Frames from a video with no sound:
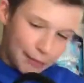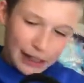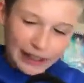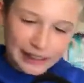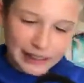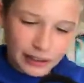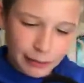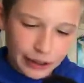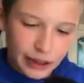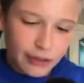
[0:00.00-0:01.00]
packs. There
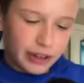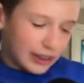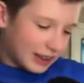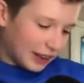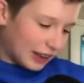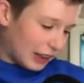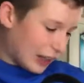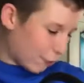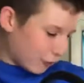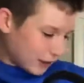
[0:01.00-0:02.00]
we go. Nothing
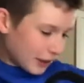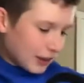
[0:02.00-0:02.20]
left.